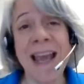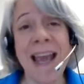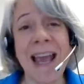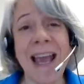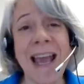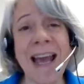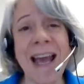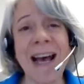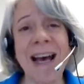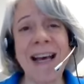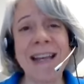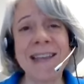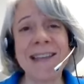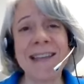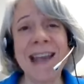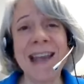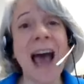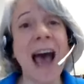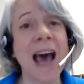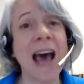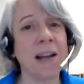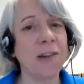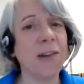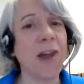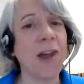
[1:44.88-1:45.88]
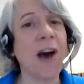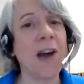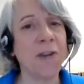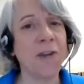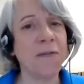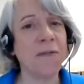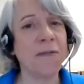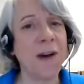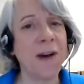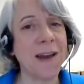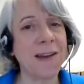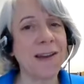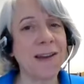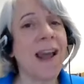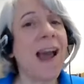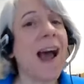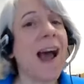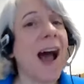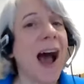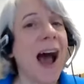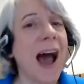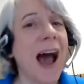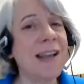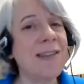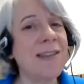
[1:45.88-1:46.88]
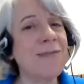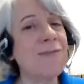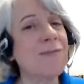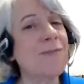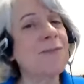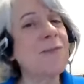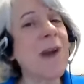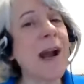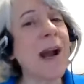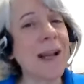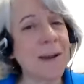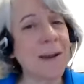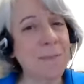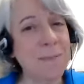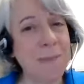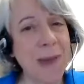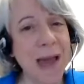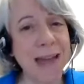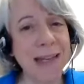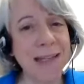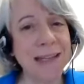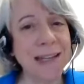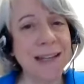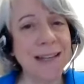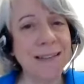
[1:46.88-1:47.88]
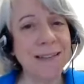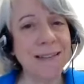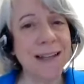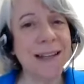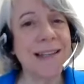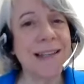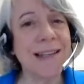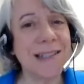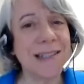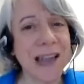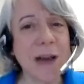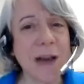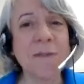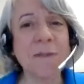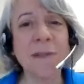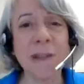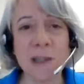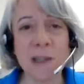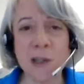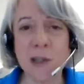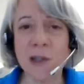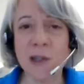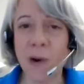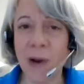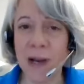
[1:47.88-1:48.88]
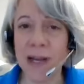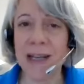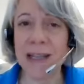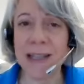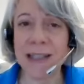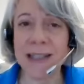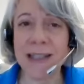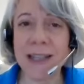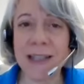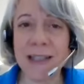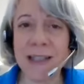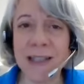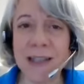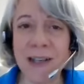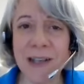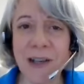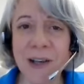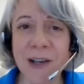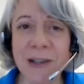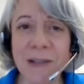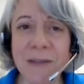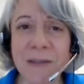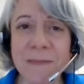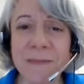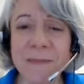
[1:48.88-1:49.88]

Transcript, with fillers: and had a lot of fun. I recommend it. Definitely join us this year.